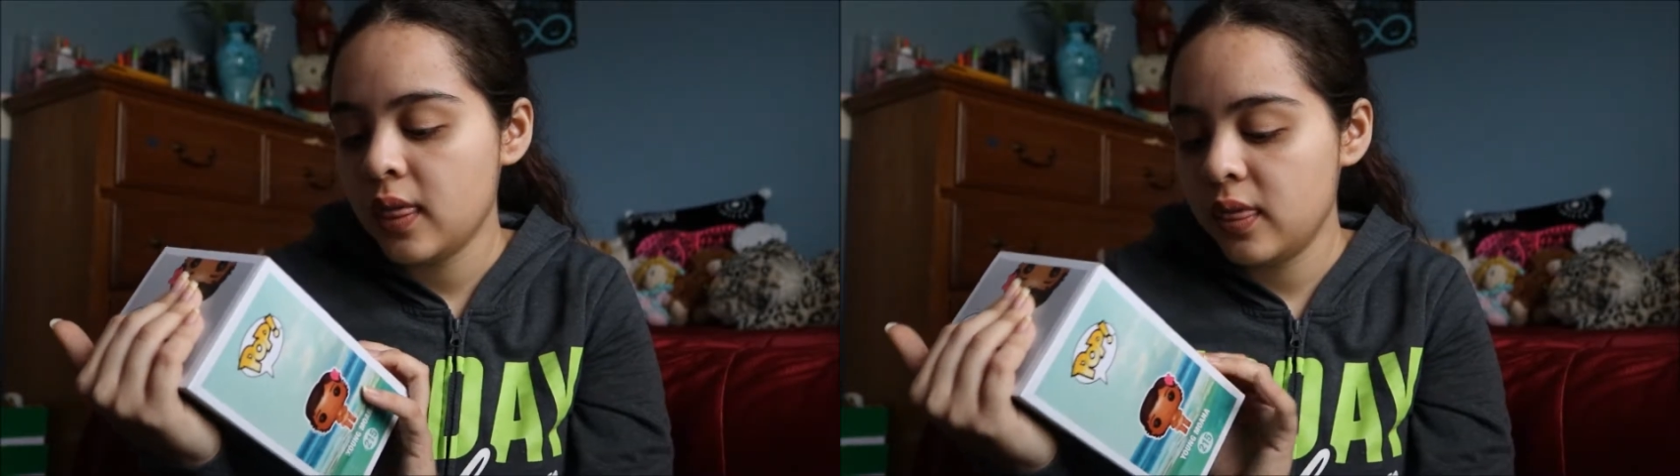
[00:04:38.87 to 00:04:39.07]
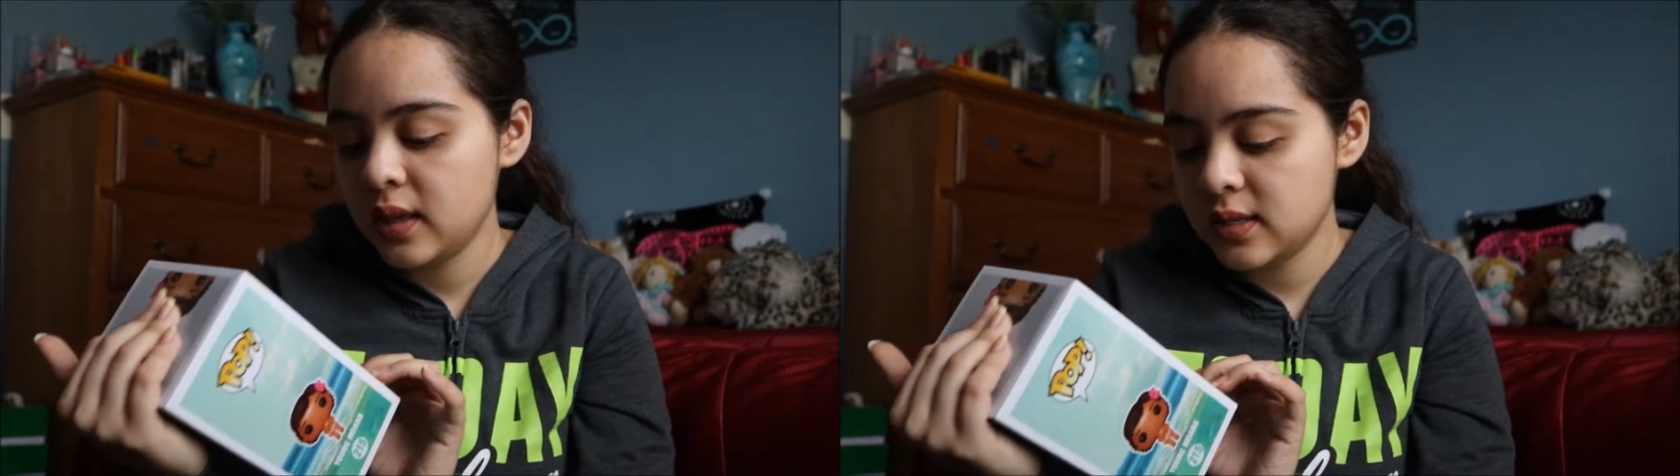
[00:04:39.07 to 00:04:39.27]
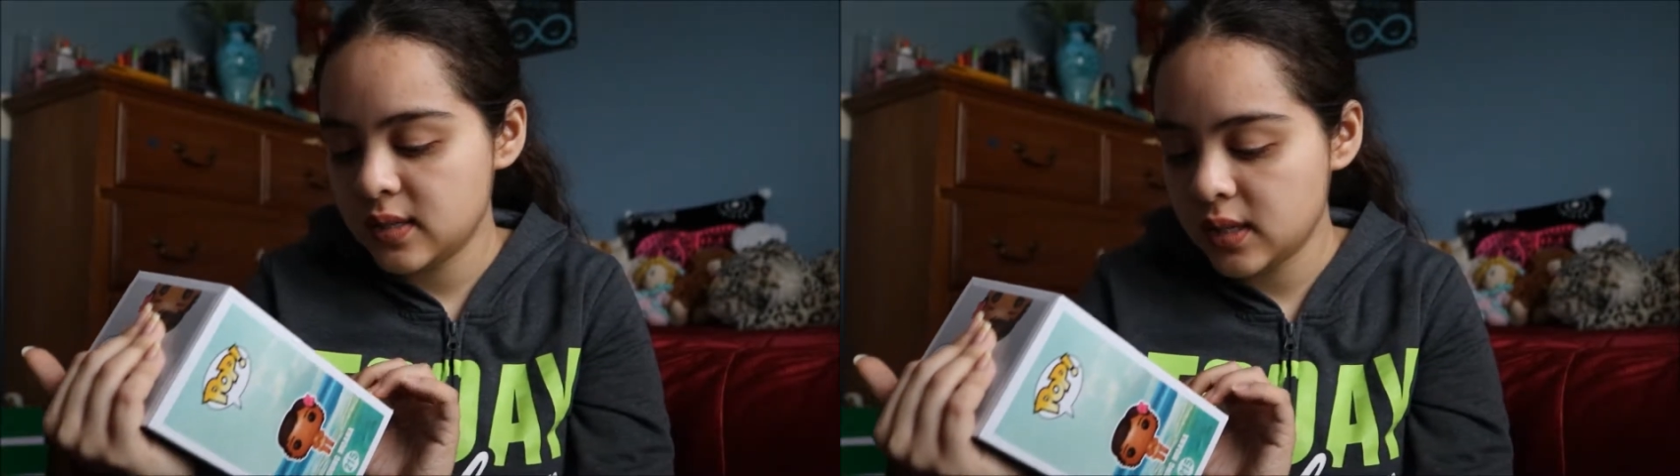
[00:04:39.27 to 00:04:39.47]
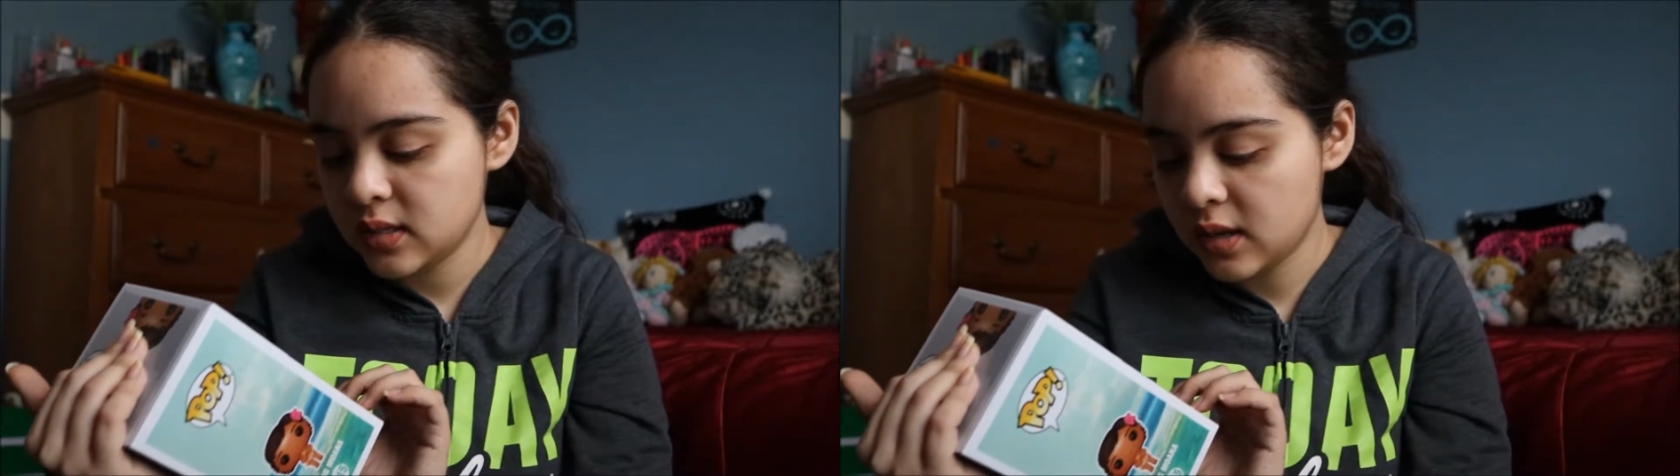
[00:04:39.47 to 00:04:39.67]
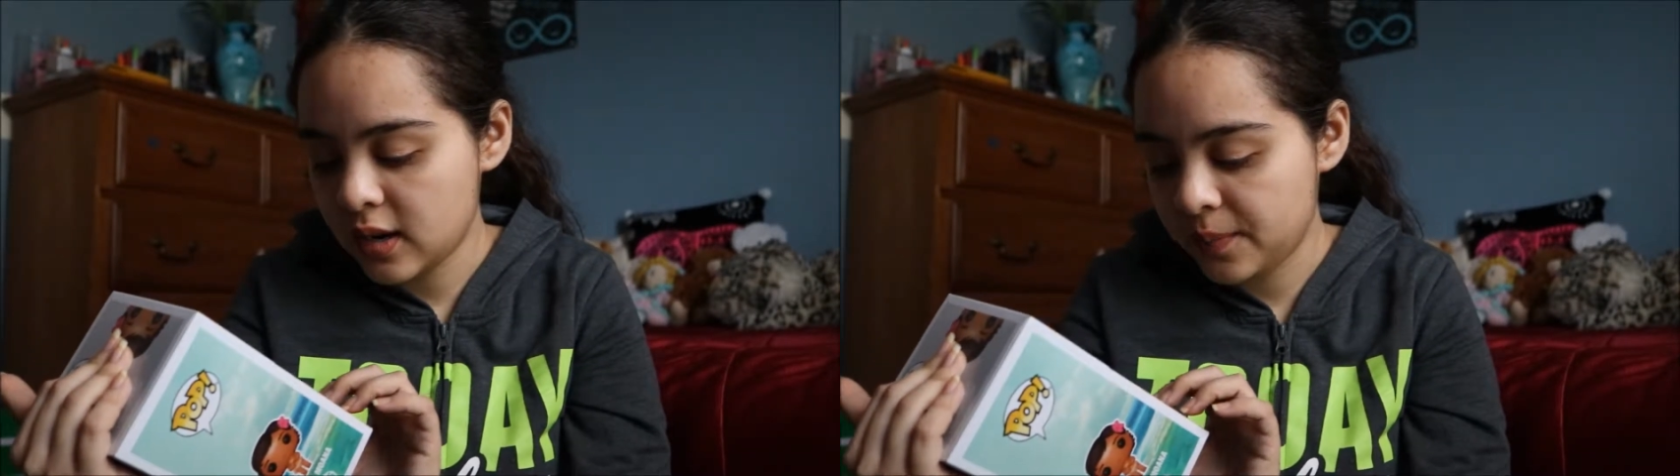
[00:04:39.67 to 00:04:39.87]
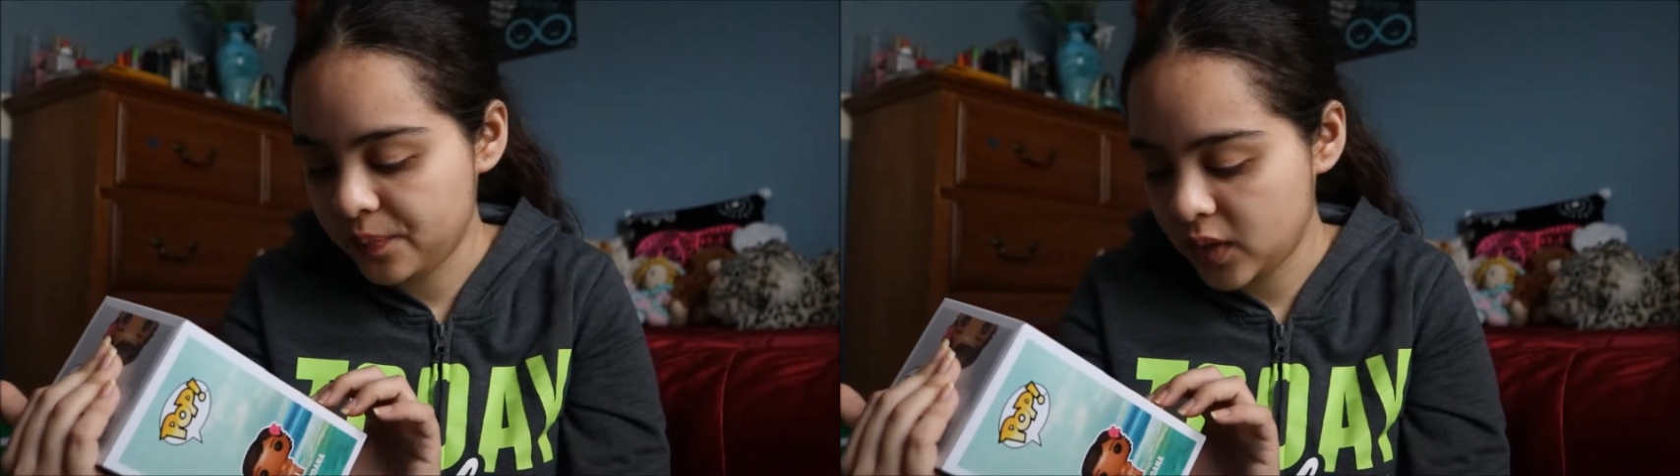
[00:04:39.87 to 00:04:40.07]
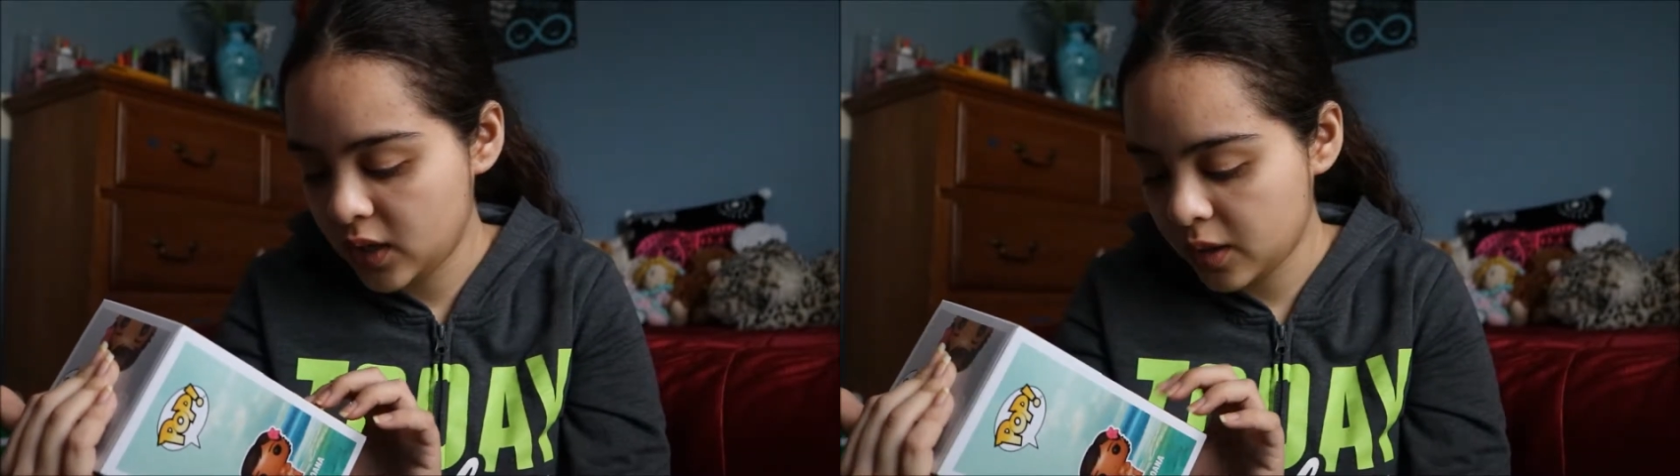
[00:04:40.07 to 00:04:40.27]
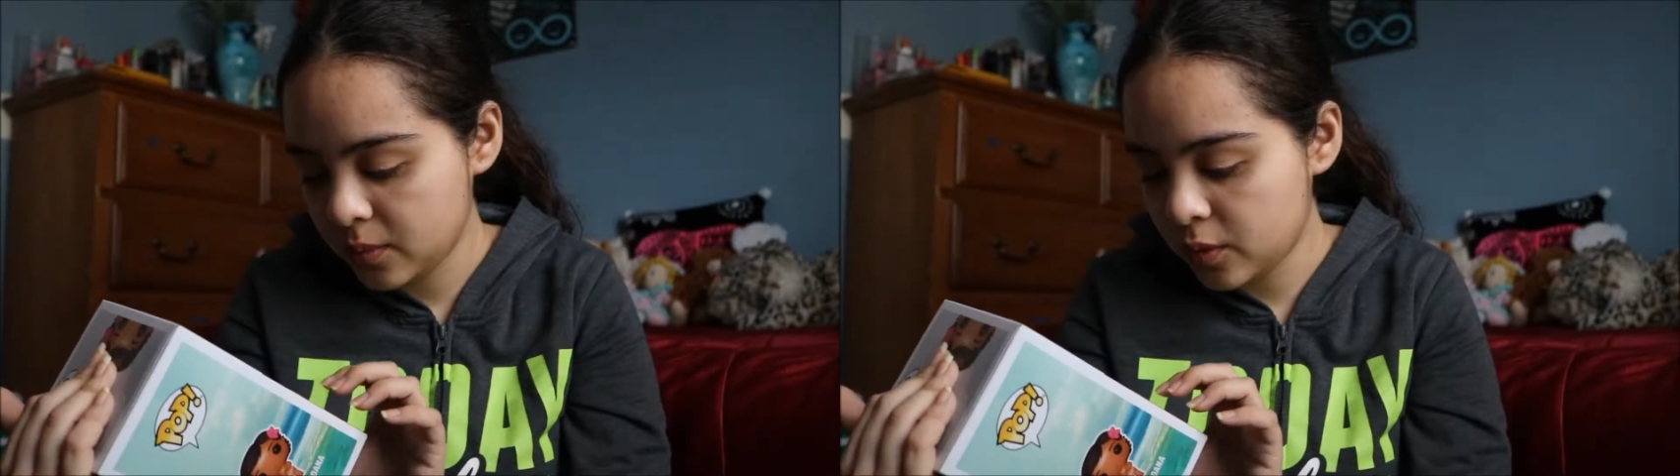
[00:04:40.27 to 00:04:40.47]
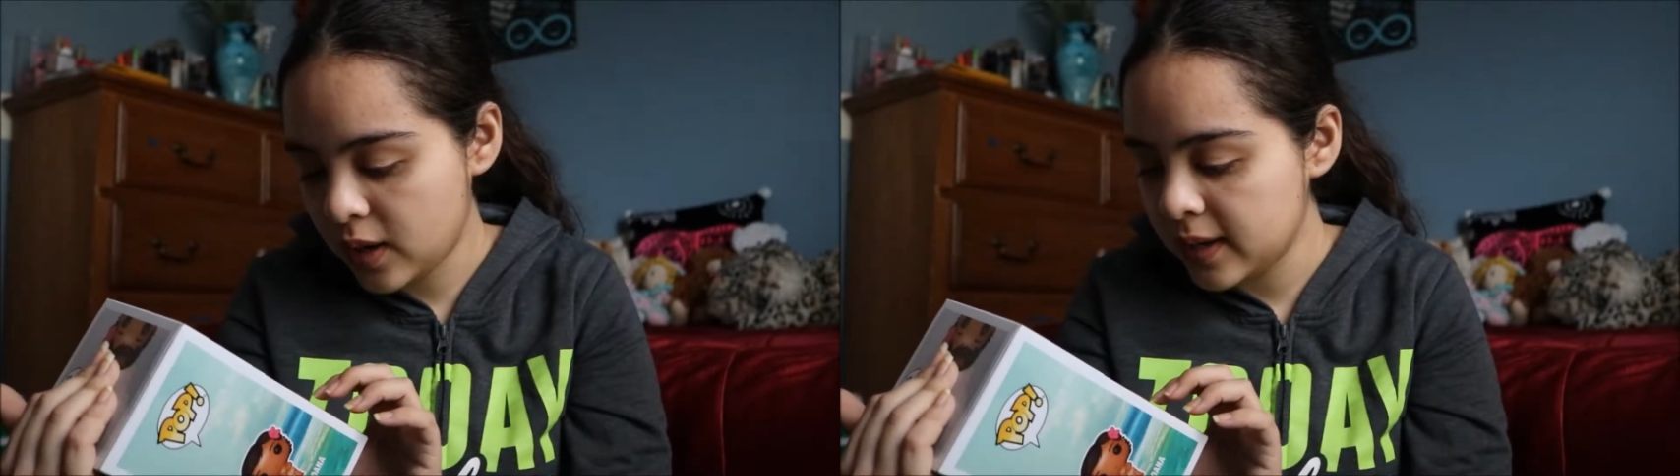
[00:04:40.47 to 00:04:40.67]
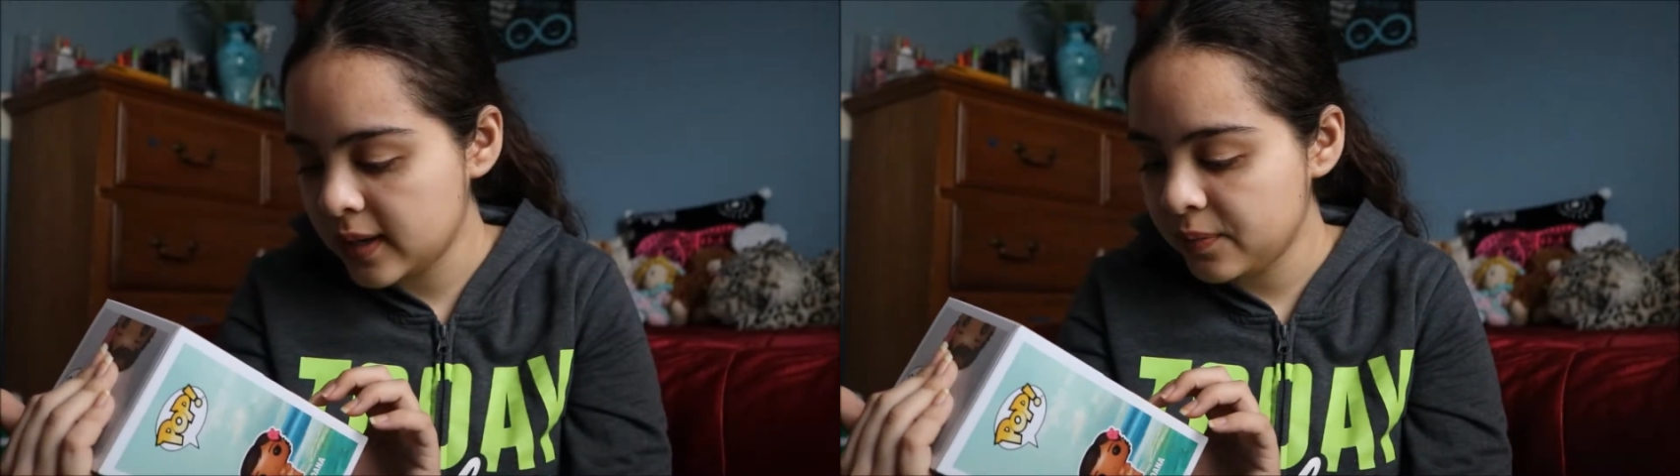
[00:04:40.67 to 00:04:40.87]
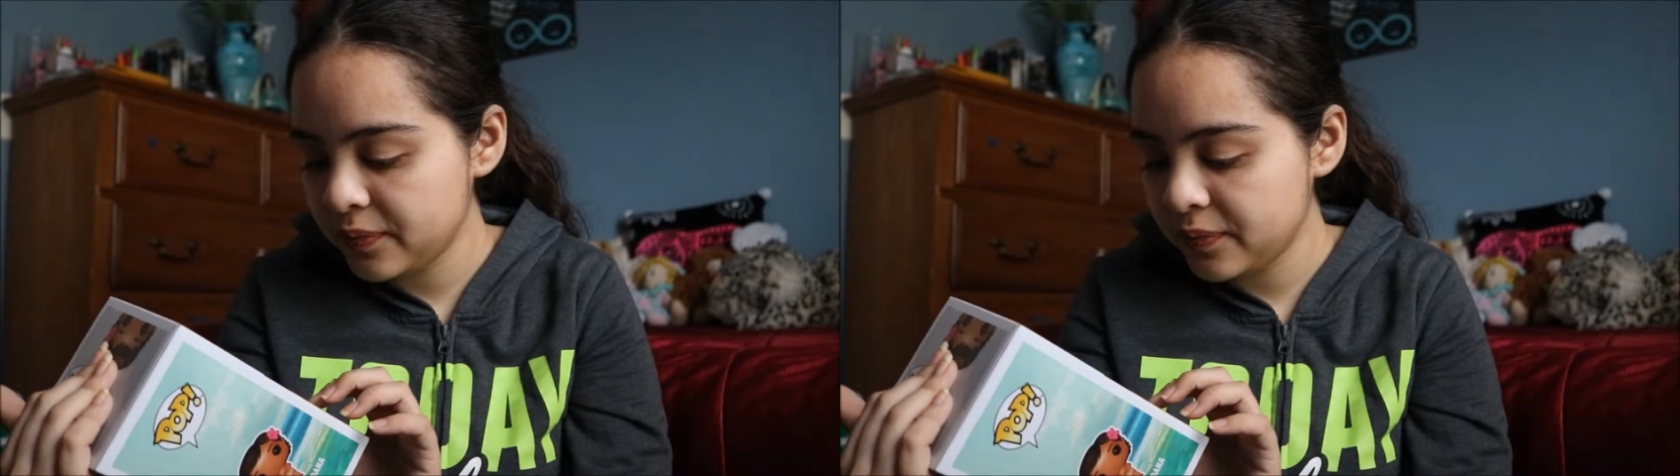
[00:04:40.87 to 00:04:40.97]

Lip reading: This is young Moana.